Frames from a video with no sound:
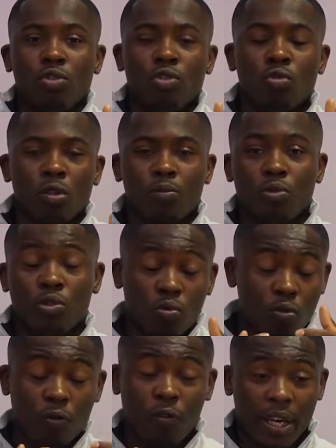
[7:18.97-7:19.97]

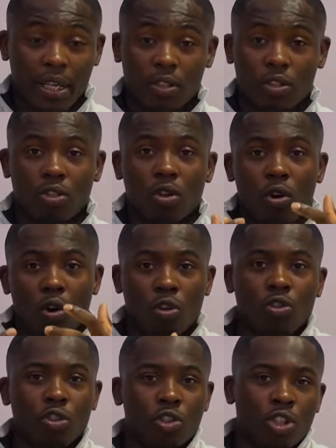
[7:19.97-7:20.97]
you'll face
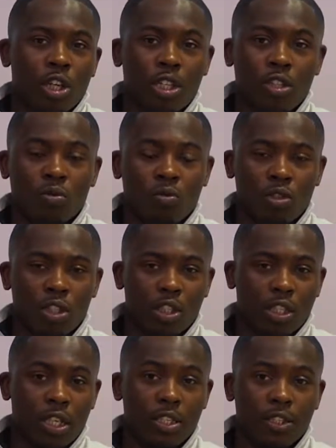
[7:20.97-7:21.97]
on your journey towards
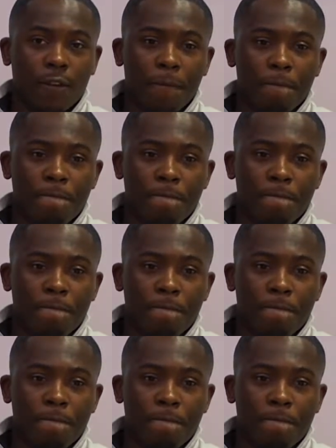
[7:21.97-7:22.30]
success.